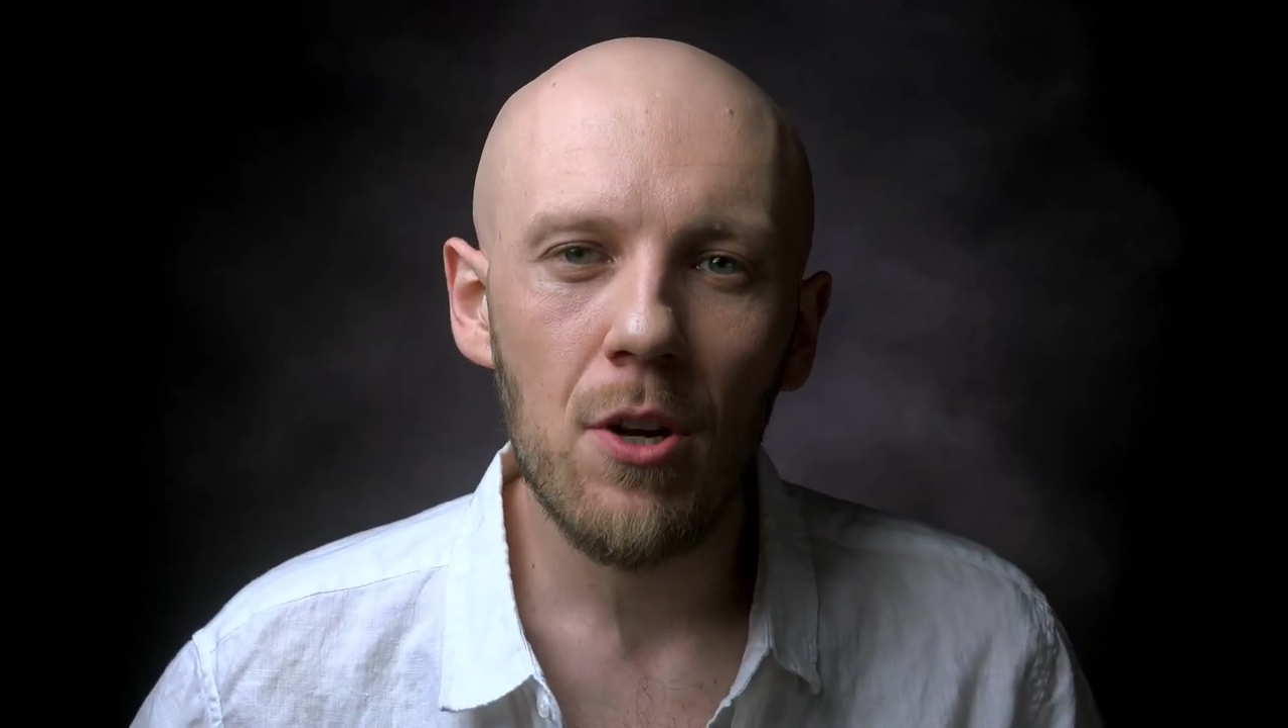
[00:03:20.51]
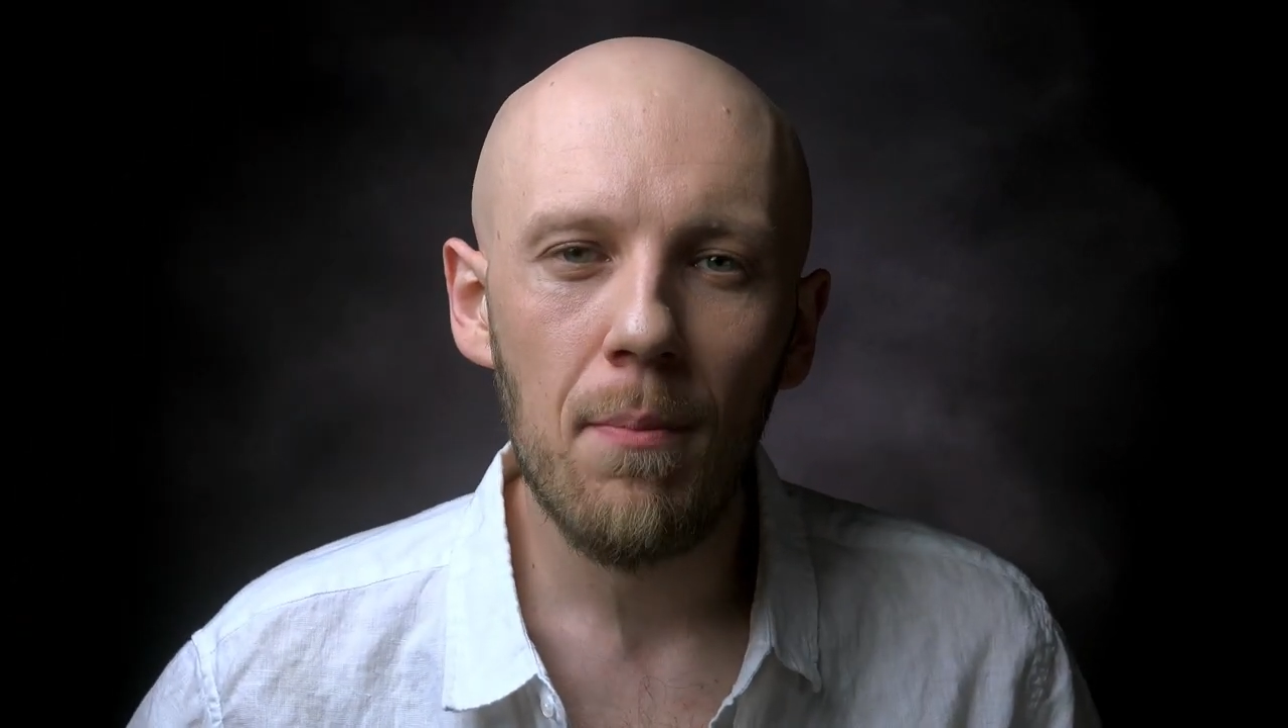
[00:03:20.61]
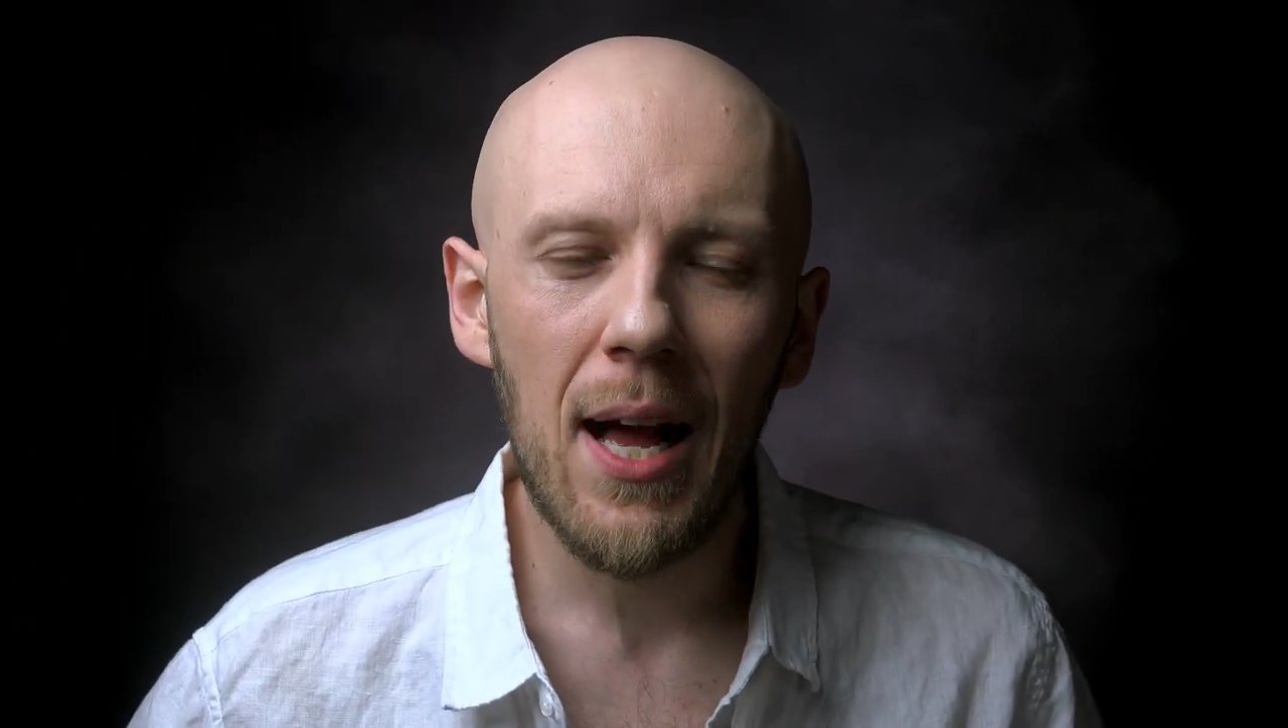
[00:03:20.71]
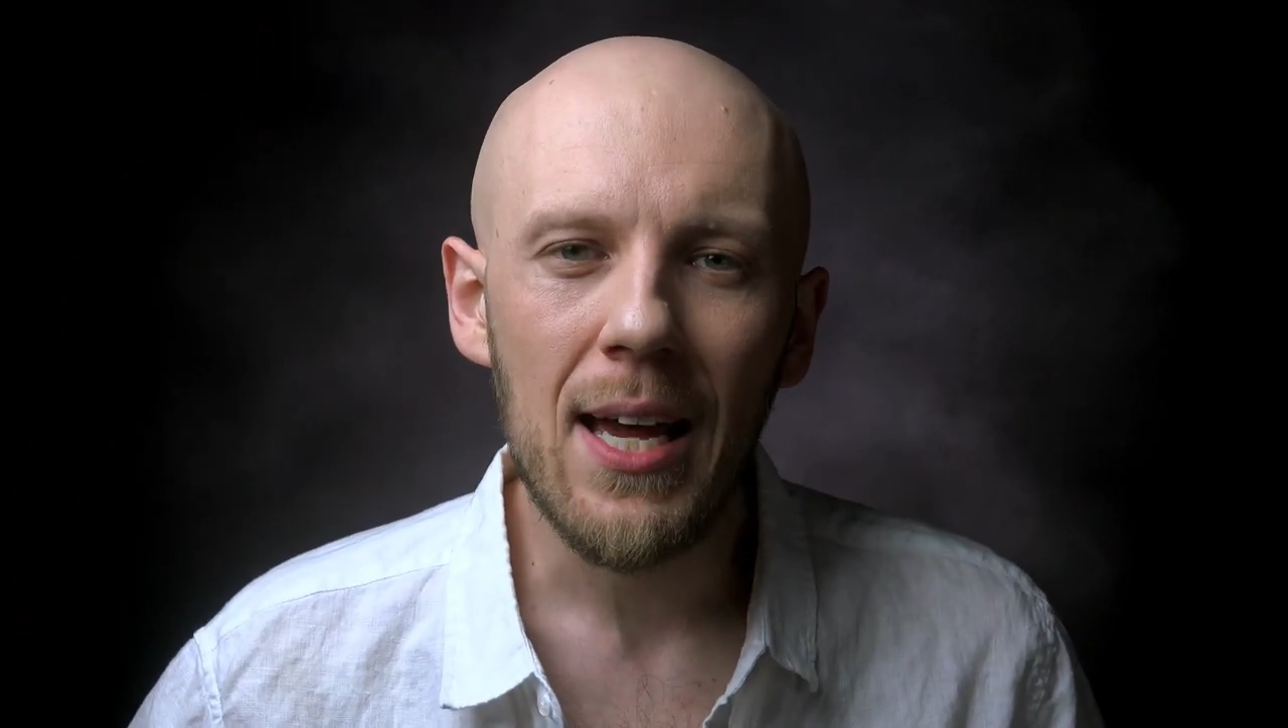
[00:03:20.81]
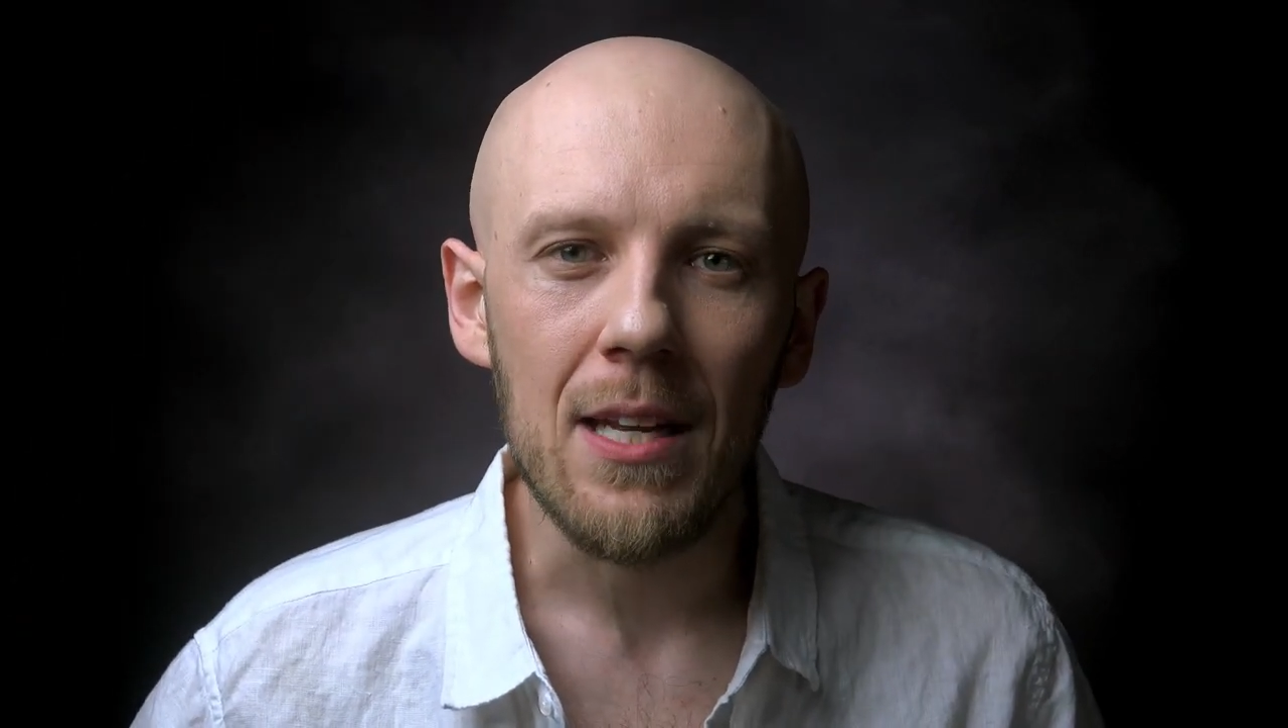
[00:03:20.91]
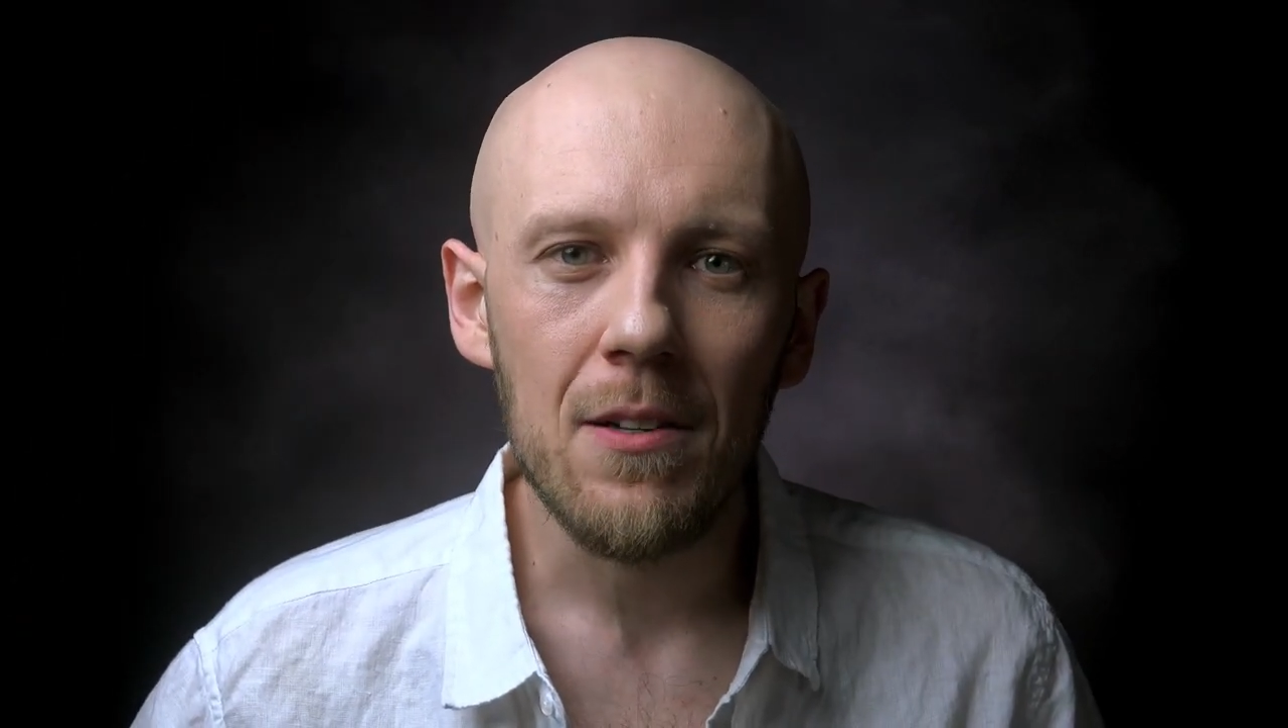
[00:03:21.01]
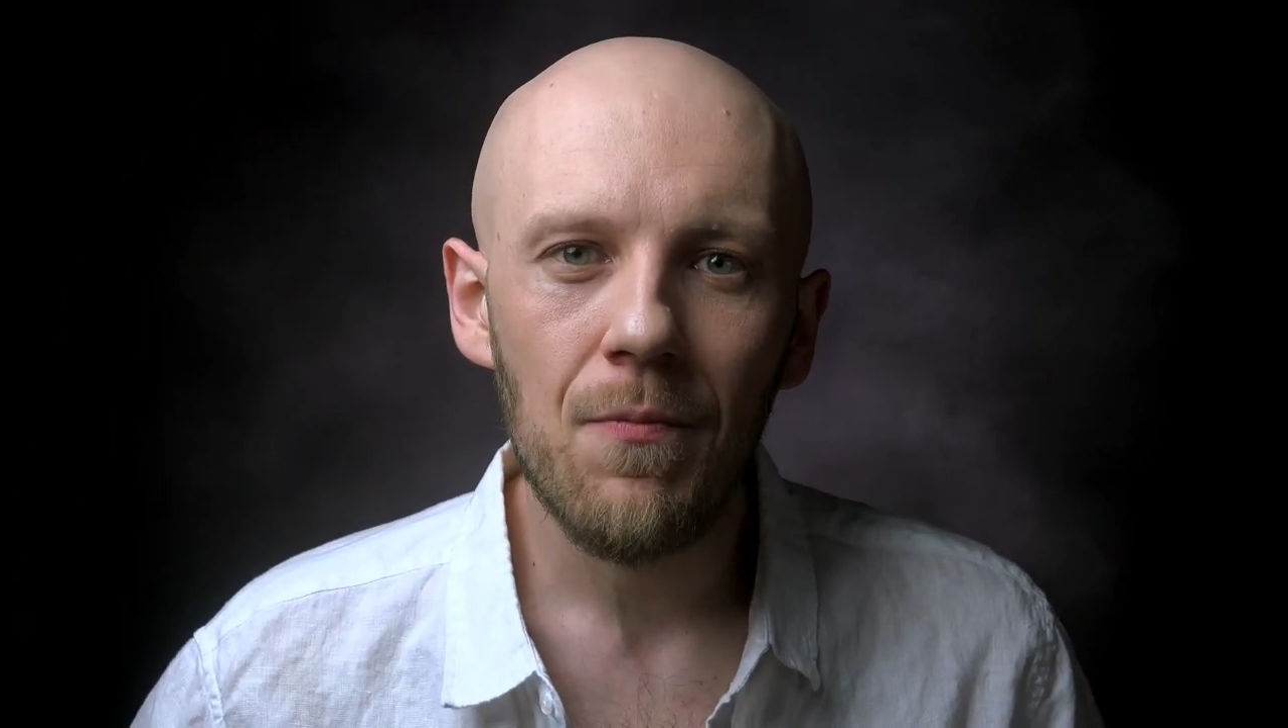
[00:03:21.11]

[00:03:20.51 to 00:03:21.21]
your mind.